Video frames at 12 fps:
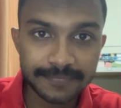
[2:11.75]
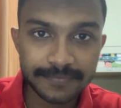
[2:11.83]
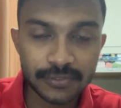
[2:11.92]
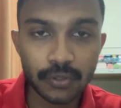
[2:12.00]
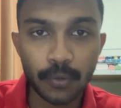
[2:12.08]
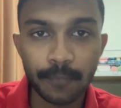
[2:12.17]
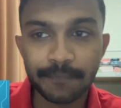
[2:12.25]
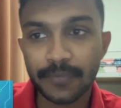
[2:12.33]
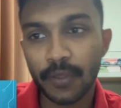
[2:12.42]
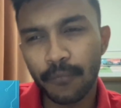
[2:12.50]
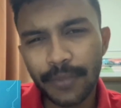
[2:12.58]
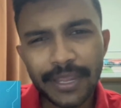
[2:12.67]
So
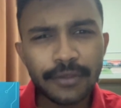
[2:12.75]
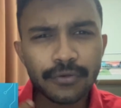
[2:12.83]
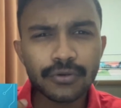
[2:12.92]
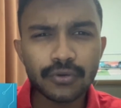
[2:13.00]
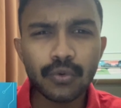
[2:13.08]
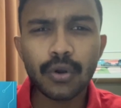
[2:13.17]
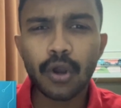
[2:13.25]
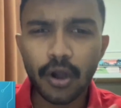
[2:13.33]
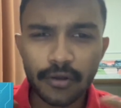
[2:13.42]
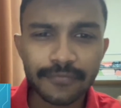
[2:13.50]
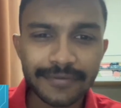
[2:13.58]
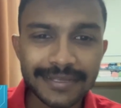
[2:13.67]
we do a lot
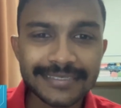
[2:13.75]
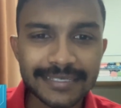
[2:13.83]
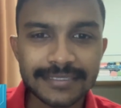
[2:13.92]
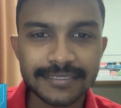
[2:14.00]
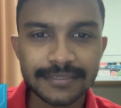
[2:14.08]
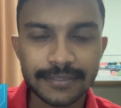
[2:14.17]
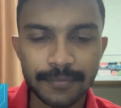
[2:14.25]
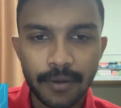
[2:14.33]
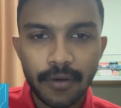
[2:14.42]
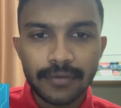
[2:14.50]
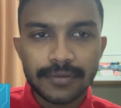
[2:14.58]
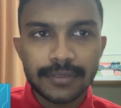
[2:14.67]
of research
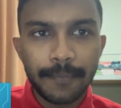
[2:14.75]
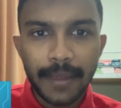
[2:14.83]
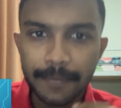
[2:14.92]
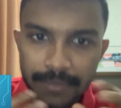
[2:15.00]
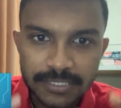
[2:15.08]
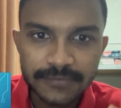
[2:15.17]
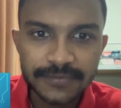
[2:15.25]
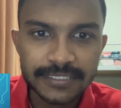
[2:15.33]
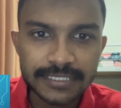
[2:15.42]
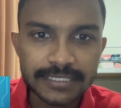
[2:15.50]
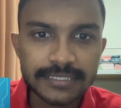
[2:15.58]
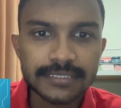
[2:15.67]
about the bandpass
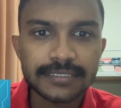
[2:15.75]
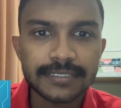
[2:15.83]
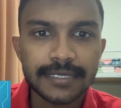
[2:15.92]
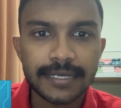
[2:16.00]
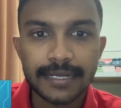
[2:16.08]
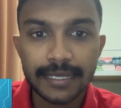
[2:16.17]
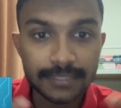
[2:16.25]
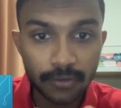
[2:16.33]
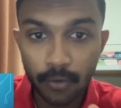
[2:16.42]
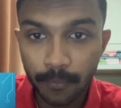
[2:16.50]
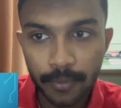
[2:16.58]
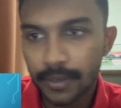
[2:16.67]
filter and other
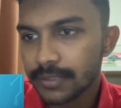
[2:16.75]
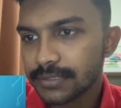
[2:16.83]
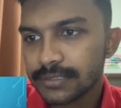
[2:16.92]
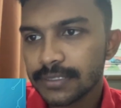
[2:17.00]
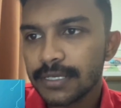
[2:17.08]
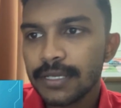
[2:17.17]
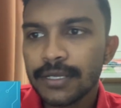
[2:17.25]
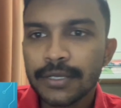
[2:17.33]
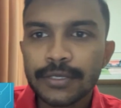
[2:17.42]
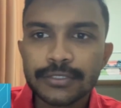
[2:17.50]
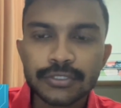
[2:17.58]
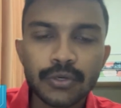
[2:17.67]
components.
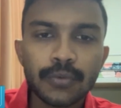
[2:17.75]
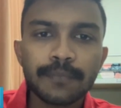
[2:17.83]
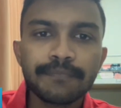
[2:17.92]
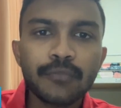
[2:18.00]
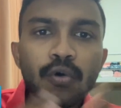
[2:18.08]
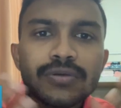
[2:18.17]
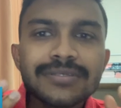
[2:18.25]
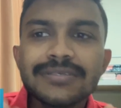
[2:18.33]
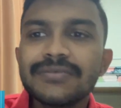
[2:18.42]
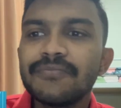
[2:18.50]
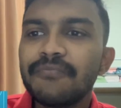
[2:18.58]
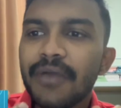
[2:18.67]
So
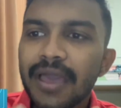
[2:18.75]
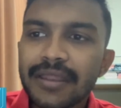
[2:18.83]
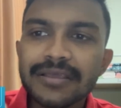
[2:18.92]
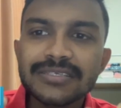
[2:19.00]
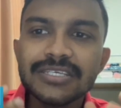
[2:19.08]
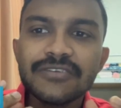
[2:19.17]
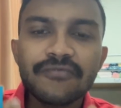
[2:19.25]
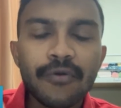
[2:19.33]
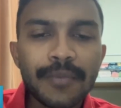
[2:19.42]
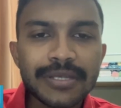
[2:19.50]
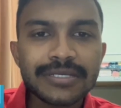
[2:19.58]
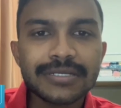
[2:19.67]
those various
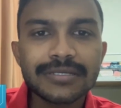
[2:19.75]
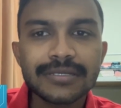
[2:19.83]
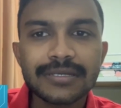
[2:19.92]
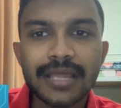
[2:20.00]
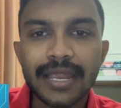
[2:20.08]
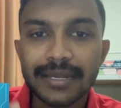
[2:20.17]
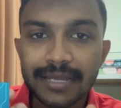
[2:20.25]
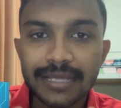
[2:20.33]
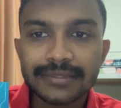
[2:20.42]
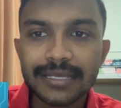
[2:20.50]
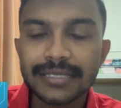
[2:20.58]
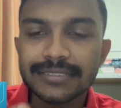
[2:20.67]
information and
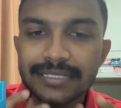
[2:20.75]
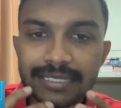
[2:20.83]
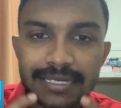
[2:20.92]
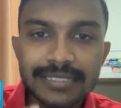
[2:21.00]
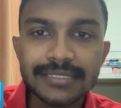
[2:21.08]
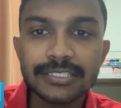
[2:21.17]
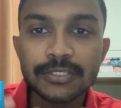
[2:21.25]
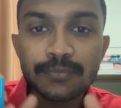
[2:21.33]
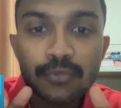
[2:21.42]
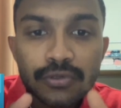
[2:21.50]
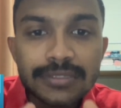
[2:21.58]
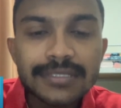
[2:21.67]
data has increased the
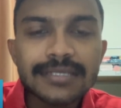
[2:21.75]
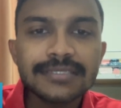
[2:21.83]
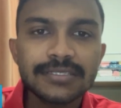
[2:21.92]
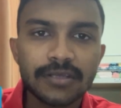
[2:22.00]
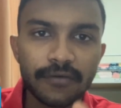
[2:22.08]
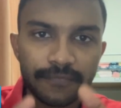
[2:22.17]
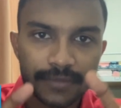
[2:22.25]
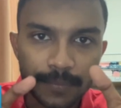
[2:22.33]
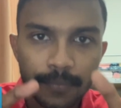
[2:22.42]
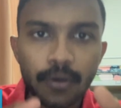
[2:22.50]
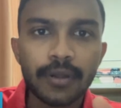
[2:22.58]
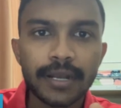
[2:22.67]
smoothness of the
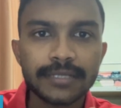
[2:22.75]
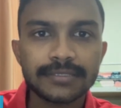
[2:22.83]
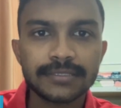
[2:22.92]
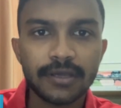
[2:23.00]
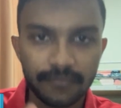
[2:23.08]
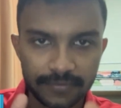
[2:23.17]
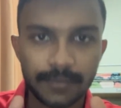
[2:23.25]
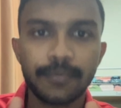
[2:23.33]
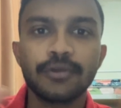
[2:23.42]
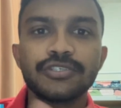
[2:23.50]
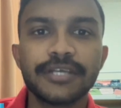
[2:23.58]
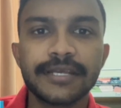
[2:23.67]
progress of the
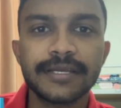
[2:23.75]
project.